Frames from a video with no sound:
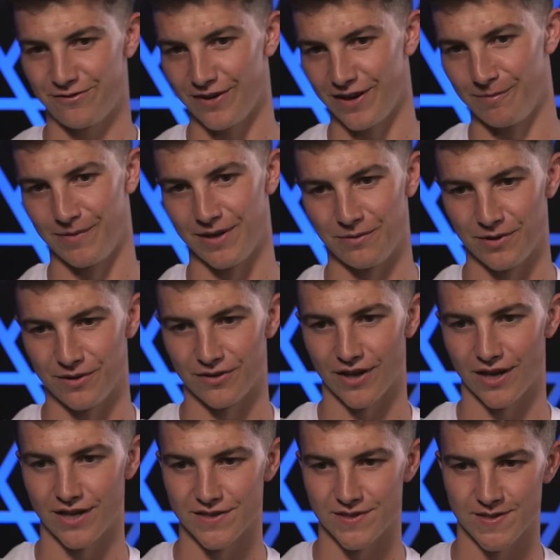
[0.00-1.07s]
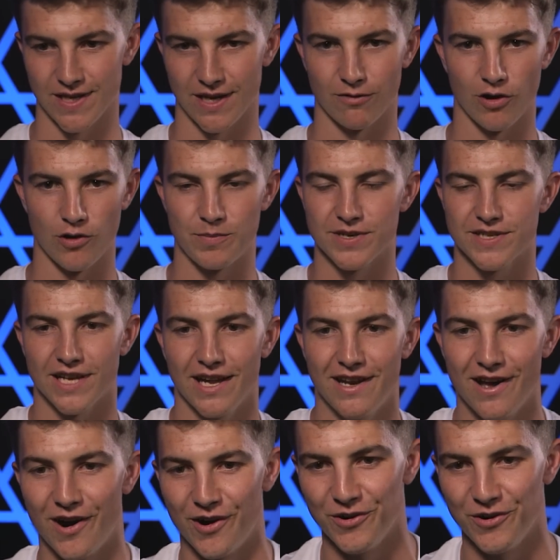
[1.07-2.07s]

filling me with 0% uh,